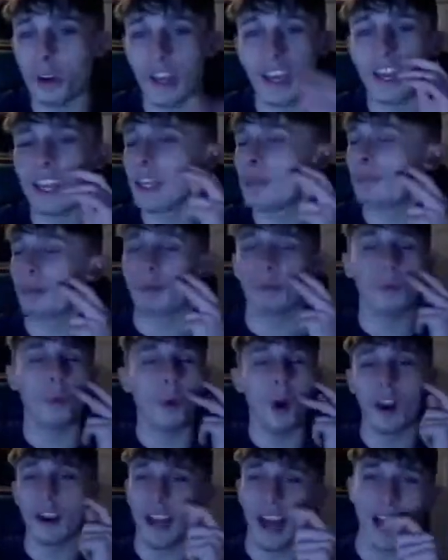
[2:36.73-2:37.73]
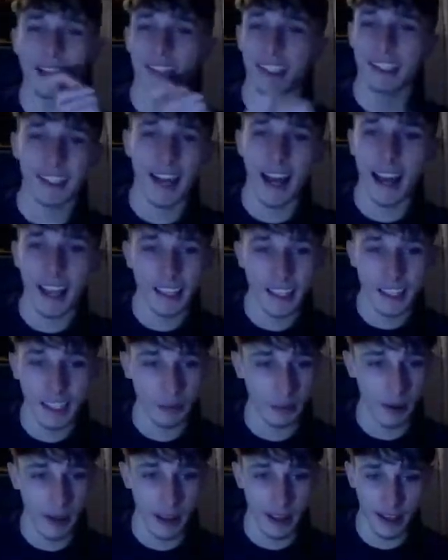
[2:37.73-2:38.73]
is, but one-handed catches,
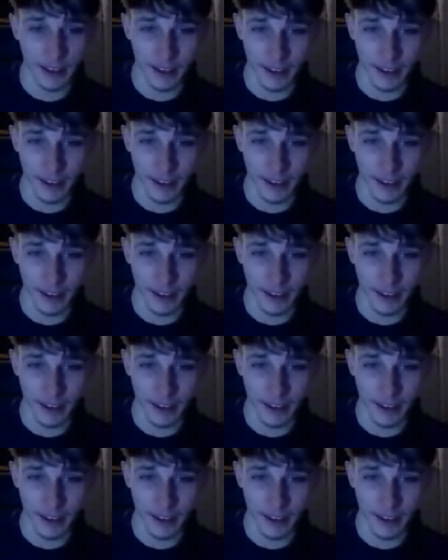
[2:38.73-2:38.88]
man.